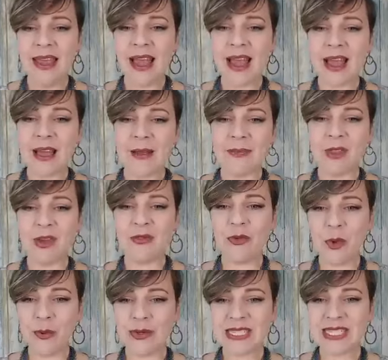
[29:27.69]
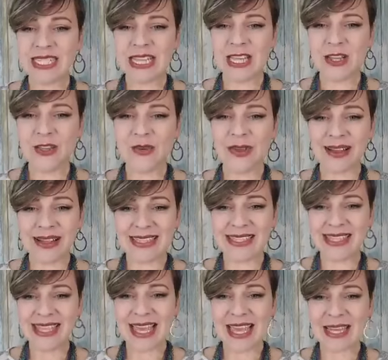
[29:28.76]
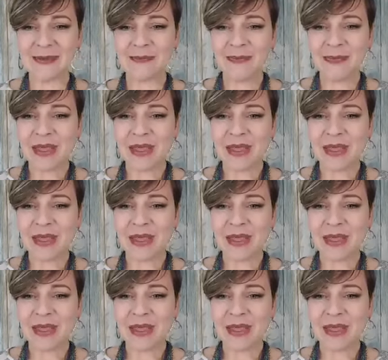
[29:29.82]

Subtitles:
Look forward to seeing you guys then.